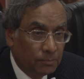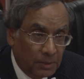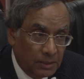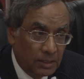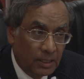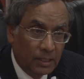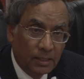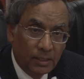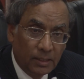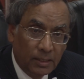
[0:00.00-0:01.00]
media,
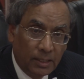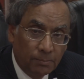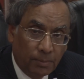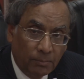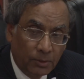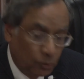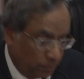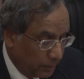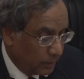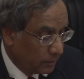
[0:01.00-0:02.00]
and public
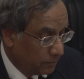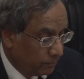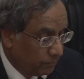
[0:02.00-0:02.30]
opinion.